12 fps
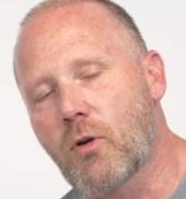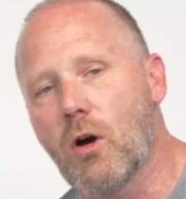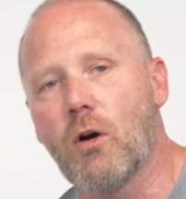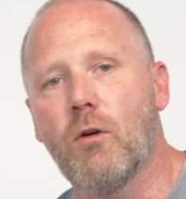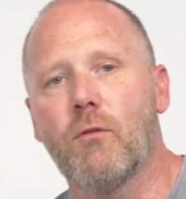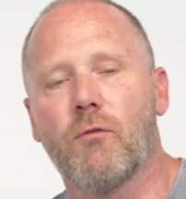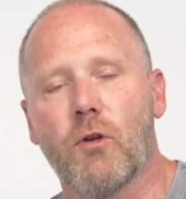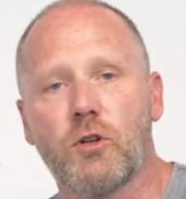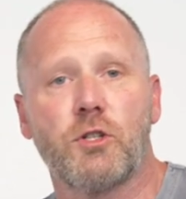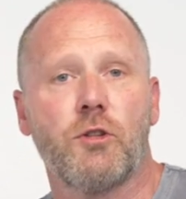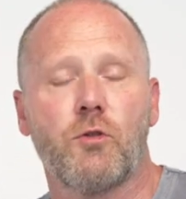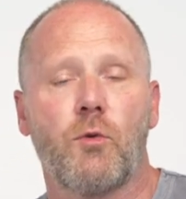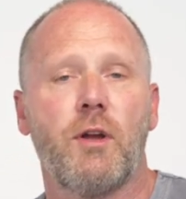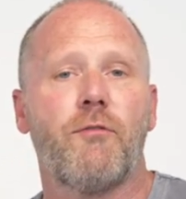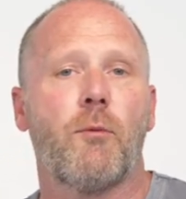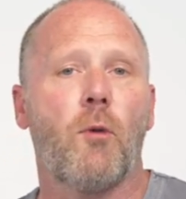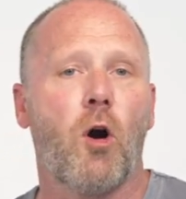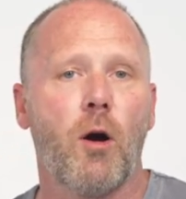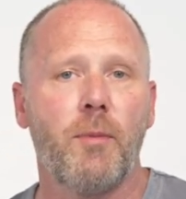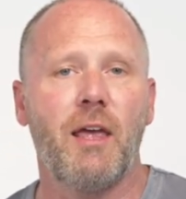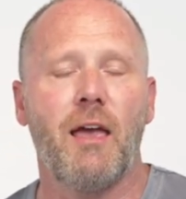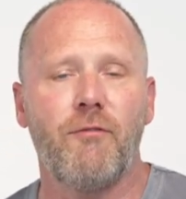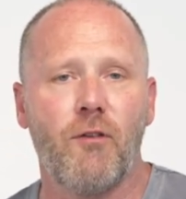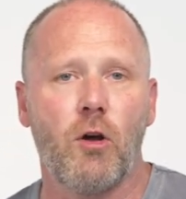Pro version 3 from
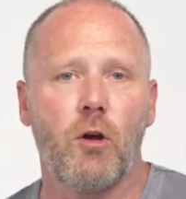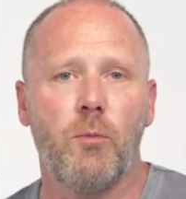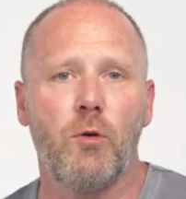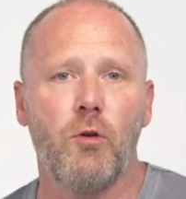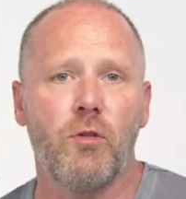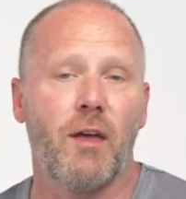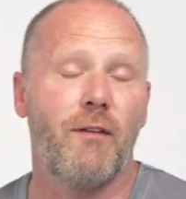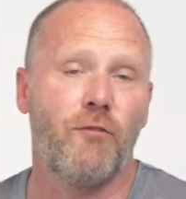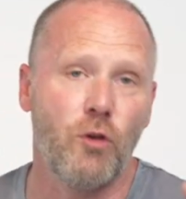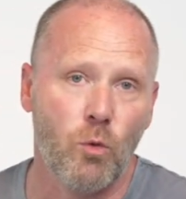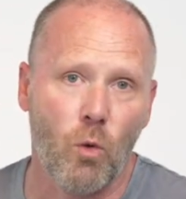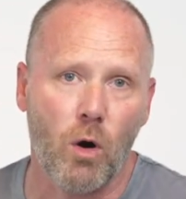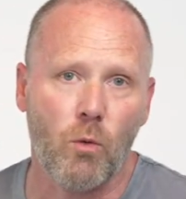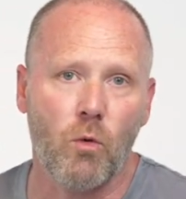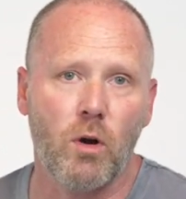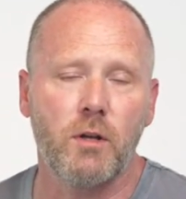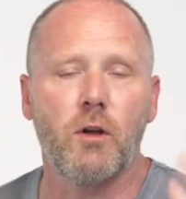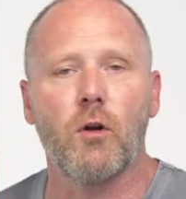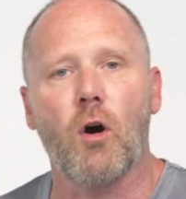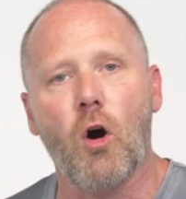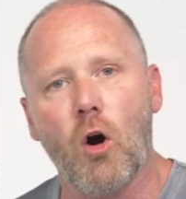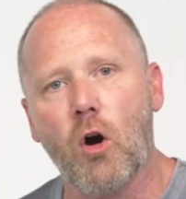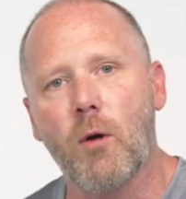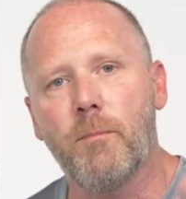RBA Photo Booth. If you want one, go to
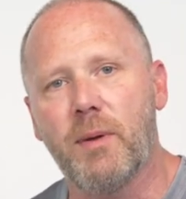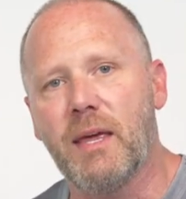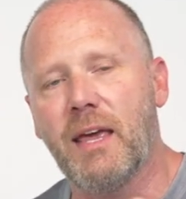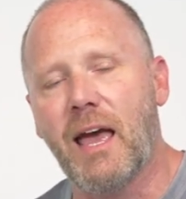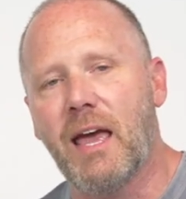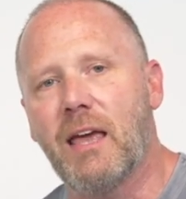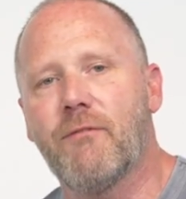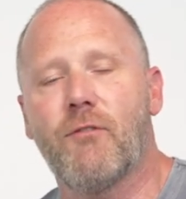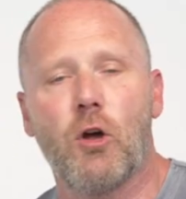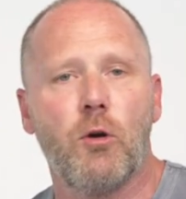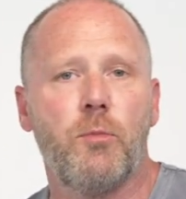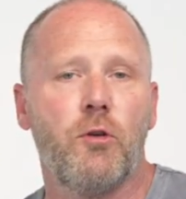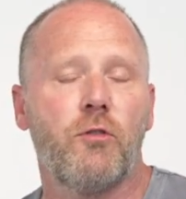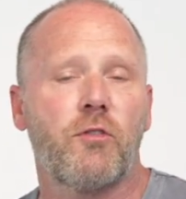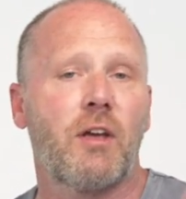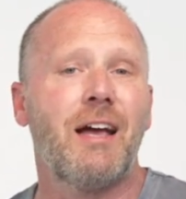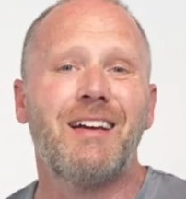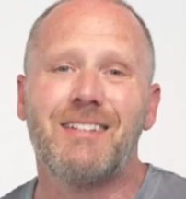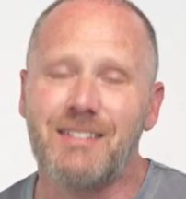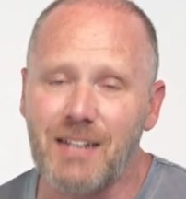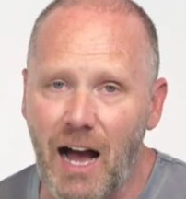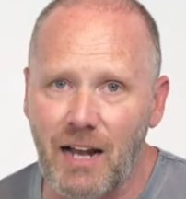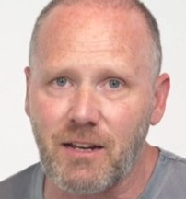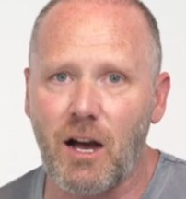
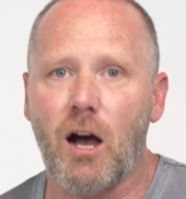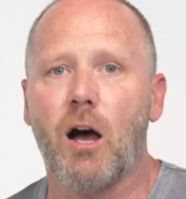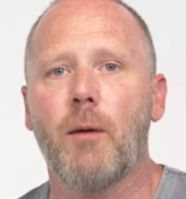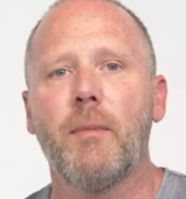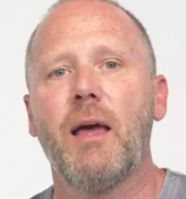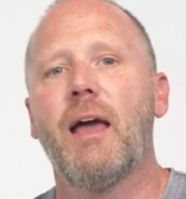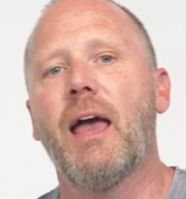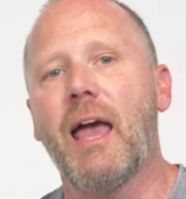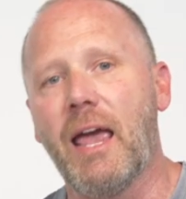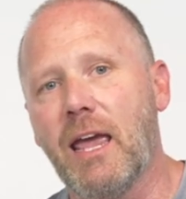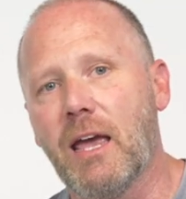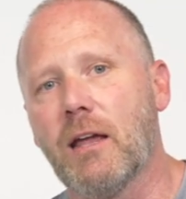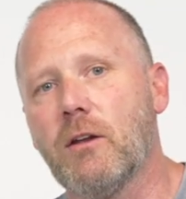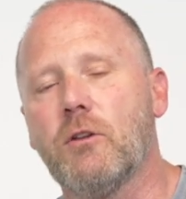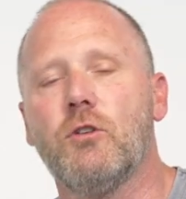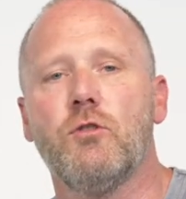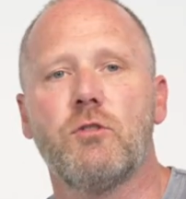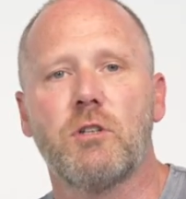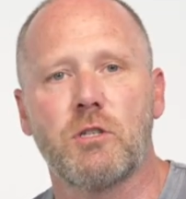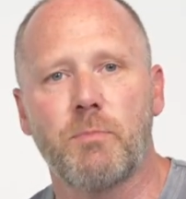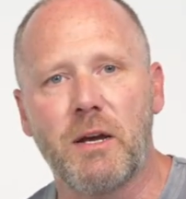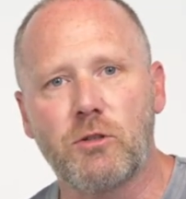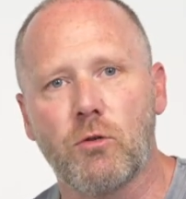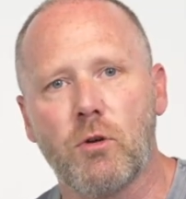RBAPhotobooths.com and use the
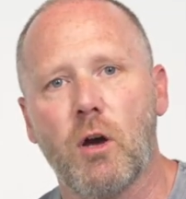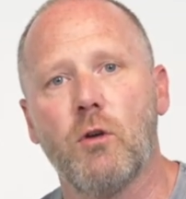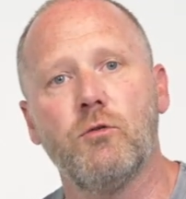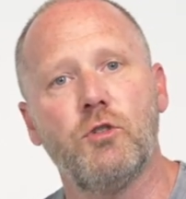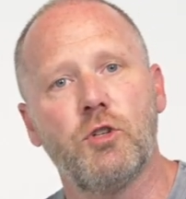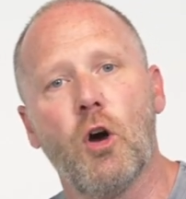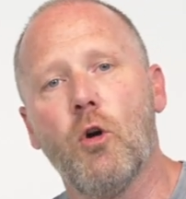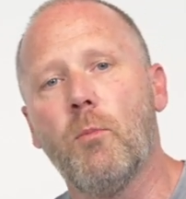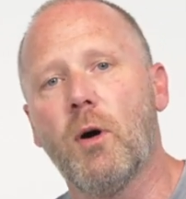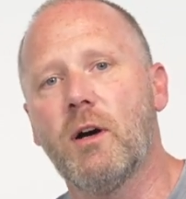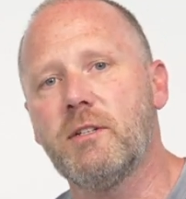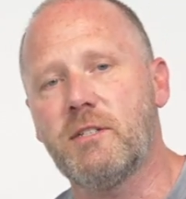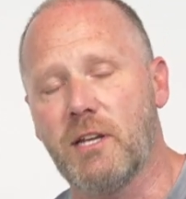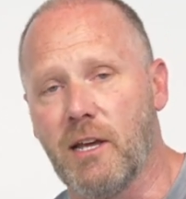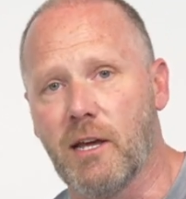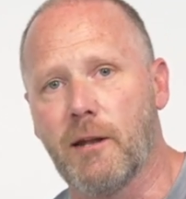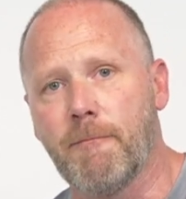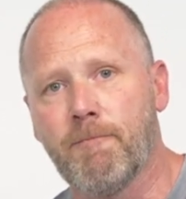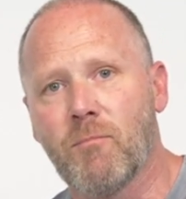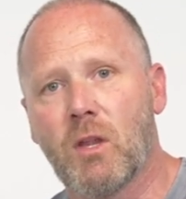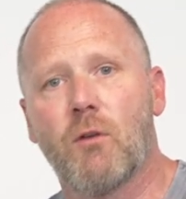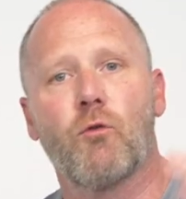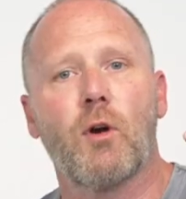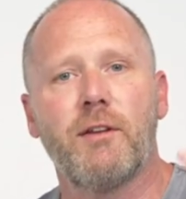special code Joe Bunn 10
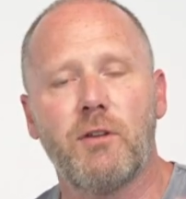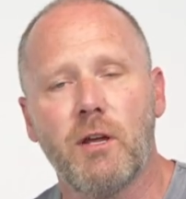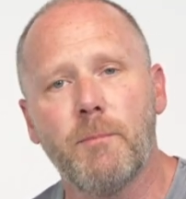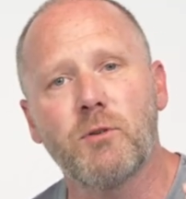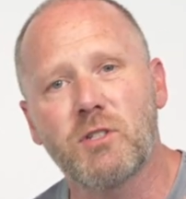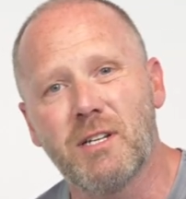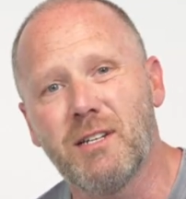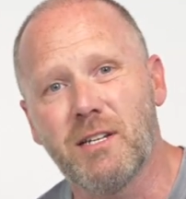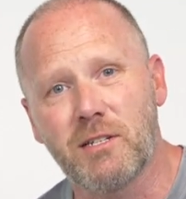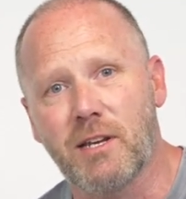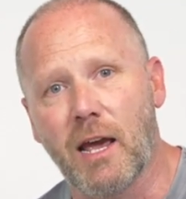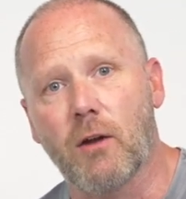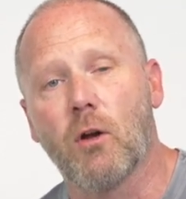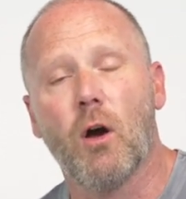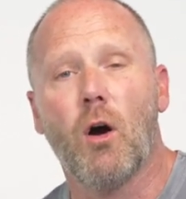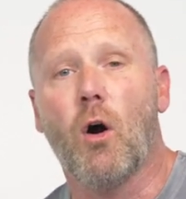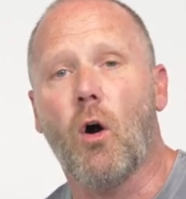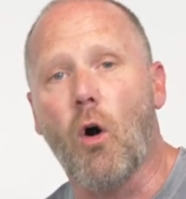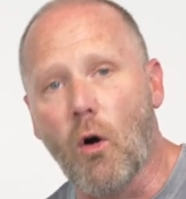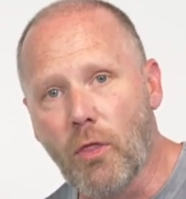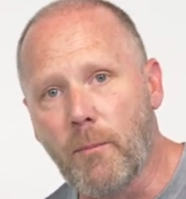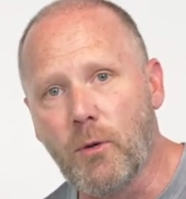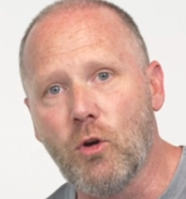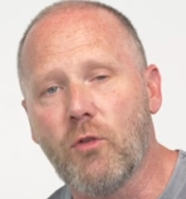for a 10% discount on the
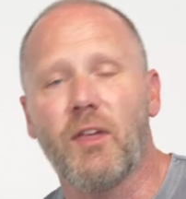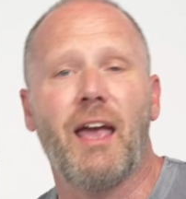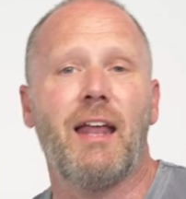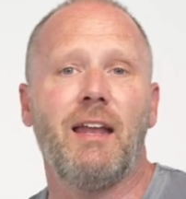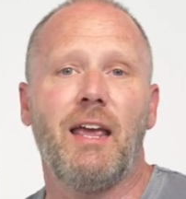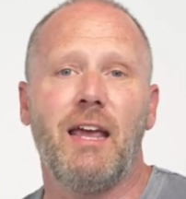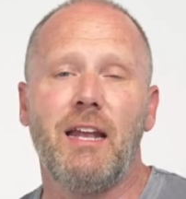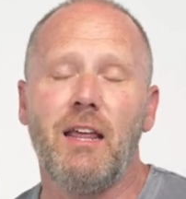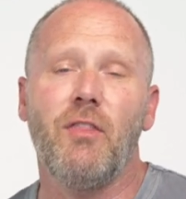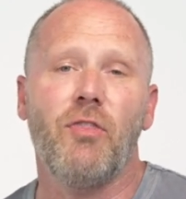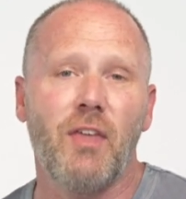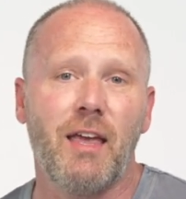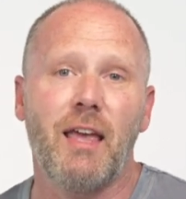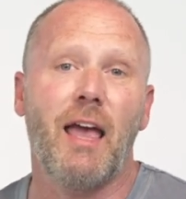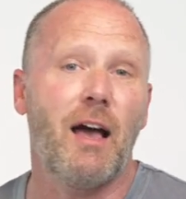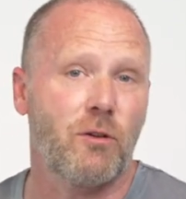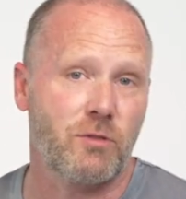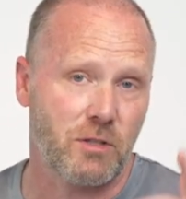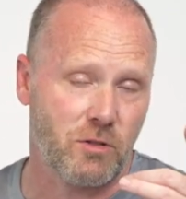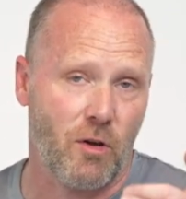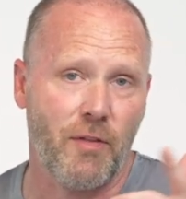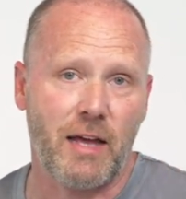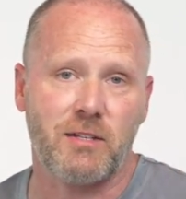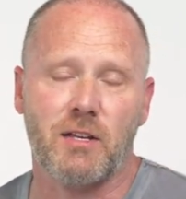booth and anything else that's on
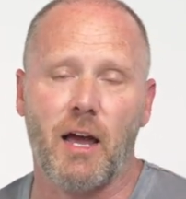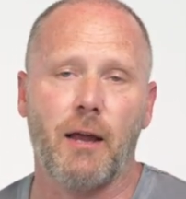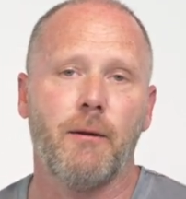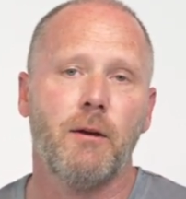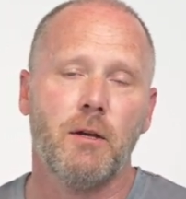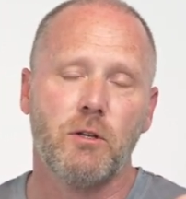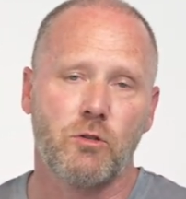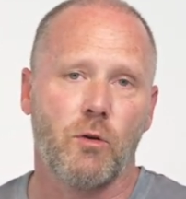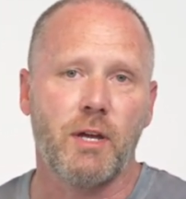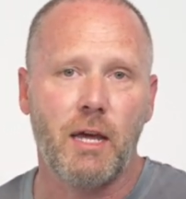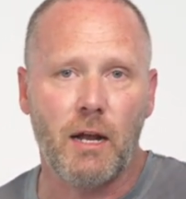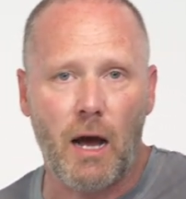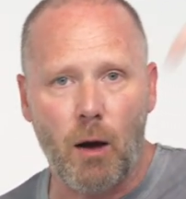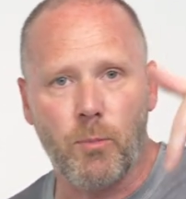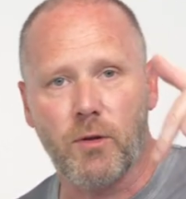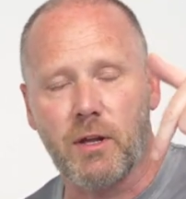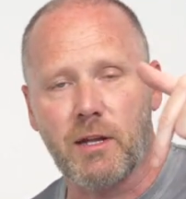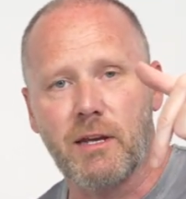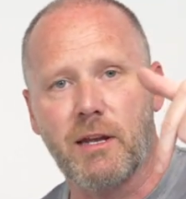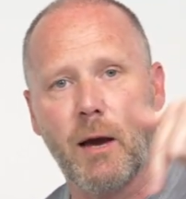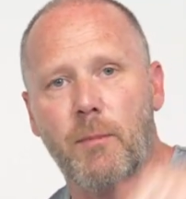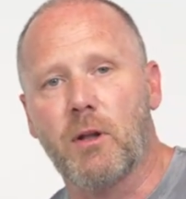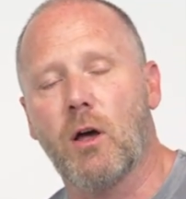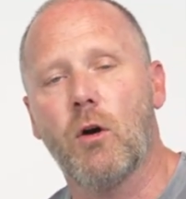that site. So again, I'll put the link down
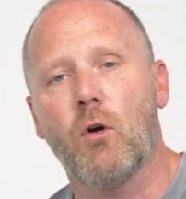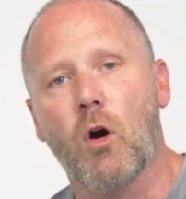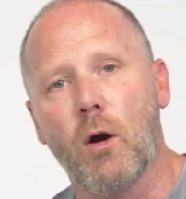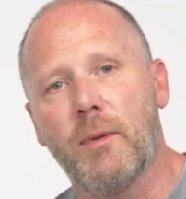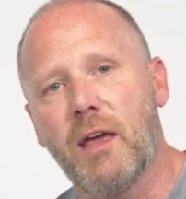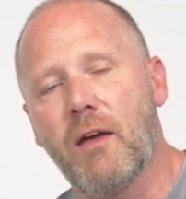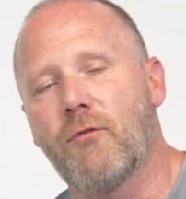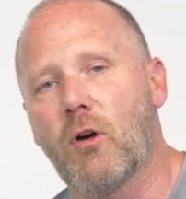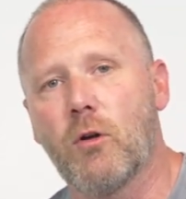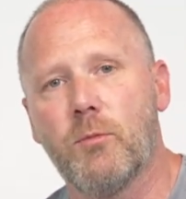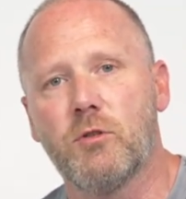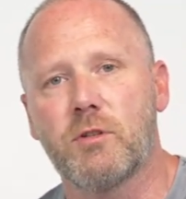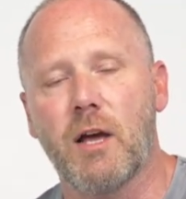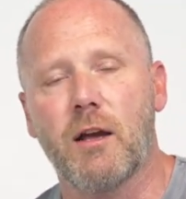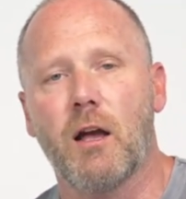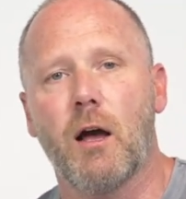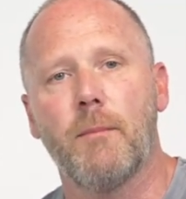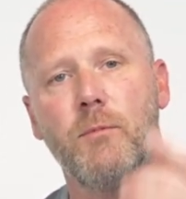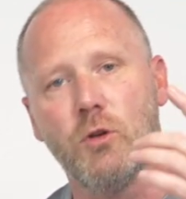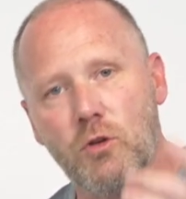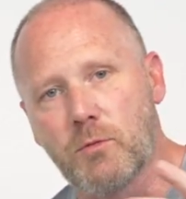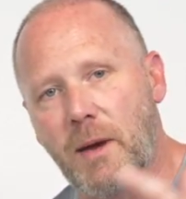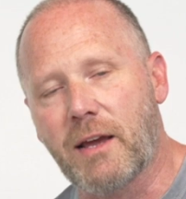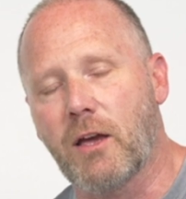below, RBAPhotobooths.com.
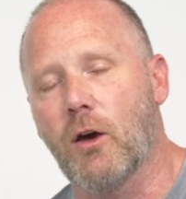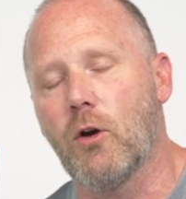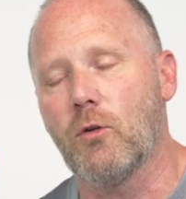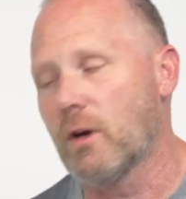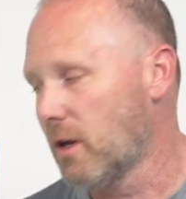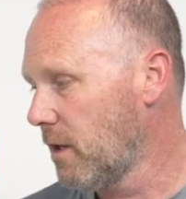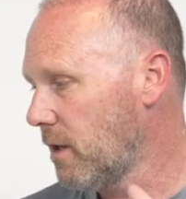Use my code,